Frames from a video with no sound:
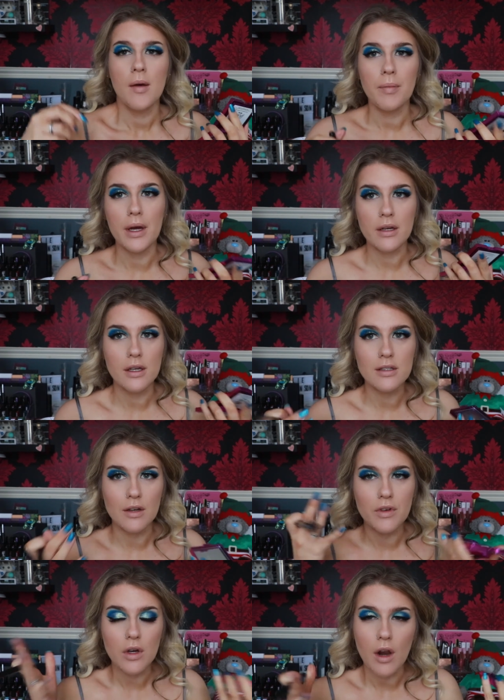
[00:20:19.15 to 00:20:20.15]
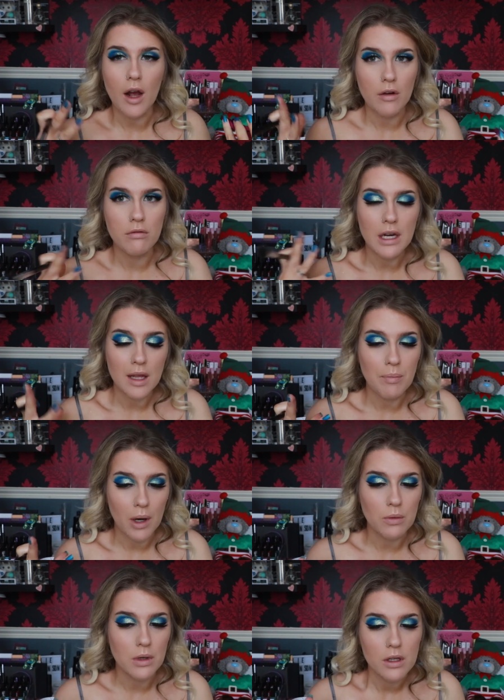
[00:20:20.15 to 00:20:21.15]
But because I've got like a really
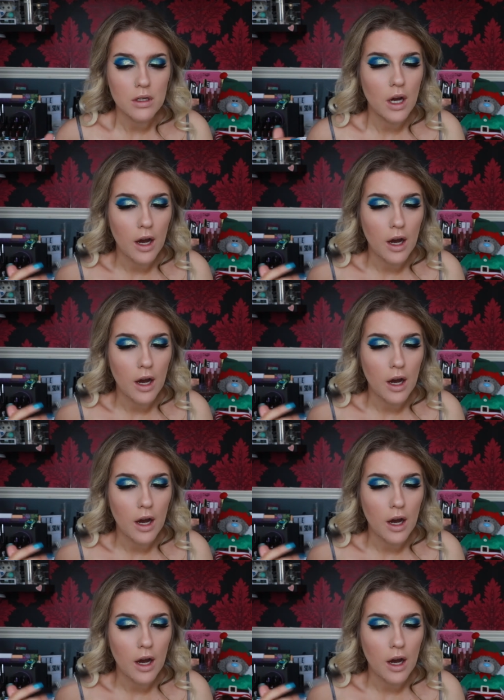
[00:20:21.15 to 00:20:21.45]
bold look,